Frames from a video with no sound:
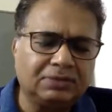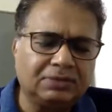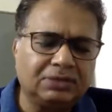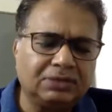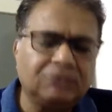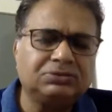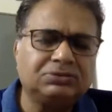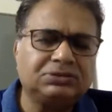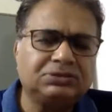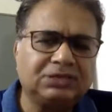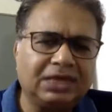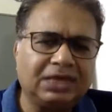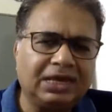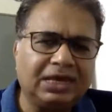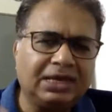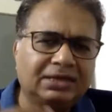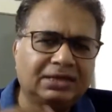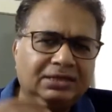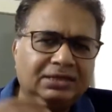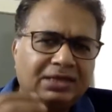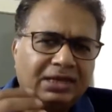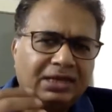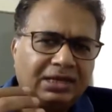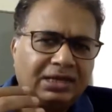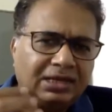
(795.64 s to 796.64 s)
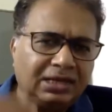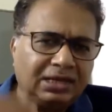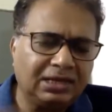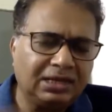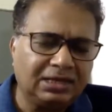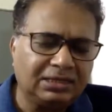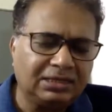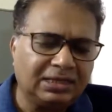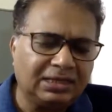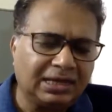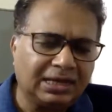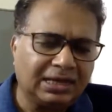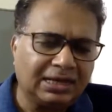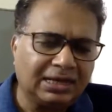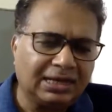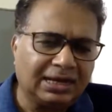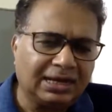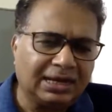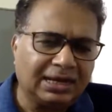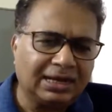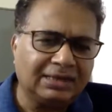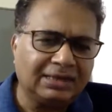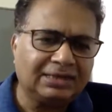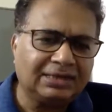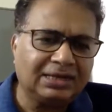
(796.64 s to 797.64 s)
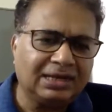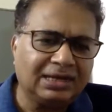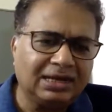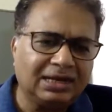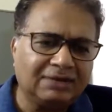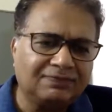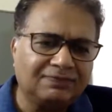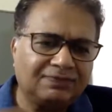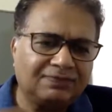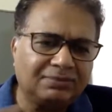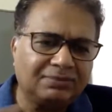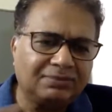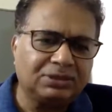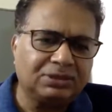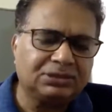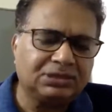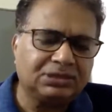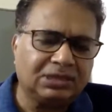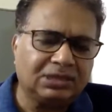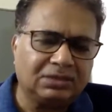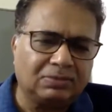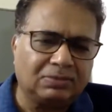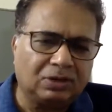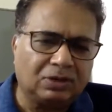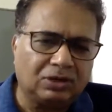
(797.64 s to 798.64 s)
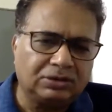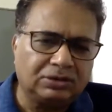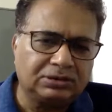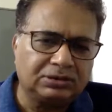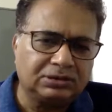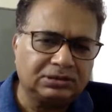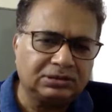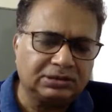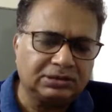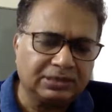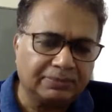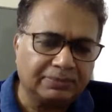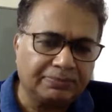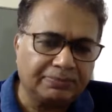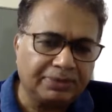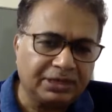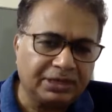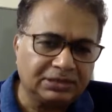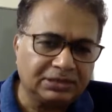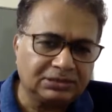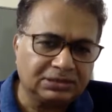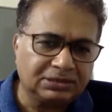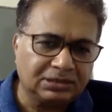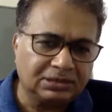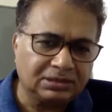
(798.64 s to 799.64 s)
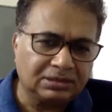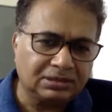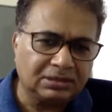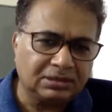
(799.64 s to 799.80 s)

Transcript: you say they are collecting information about the person,